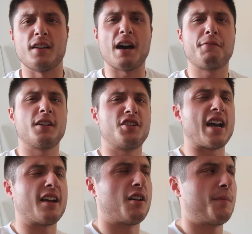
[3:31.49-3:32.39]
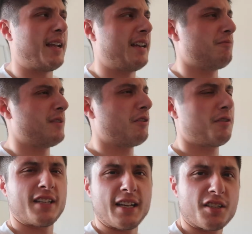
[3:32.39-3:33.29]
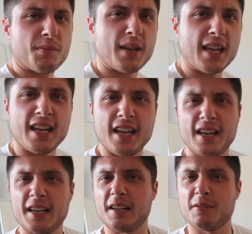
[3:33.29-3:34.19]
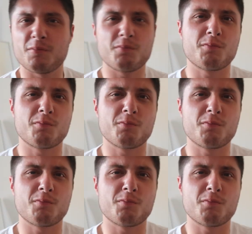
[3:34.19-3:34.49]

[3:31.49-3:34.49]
Now for the channel, I mean, we always seem to be,